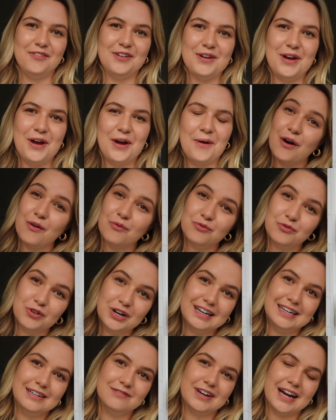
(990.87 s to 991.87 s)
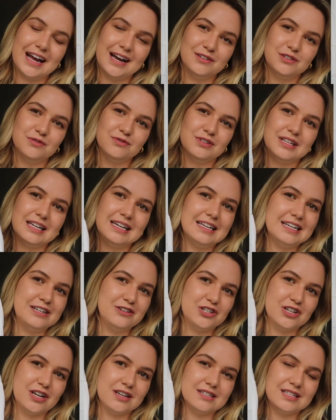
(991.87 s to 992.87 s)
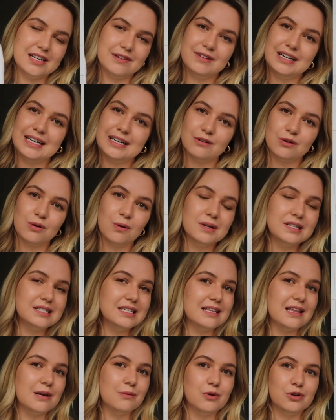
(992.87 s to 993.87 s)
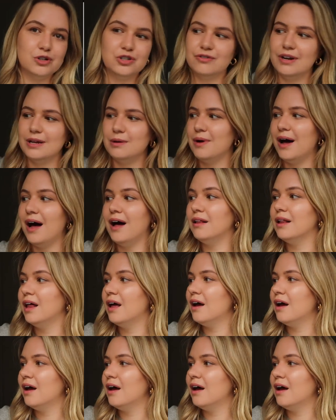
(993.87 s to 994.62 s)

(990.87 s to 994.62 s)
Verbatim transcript: you know they are really renowned for their linen shirts they're really good quality they wash really well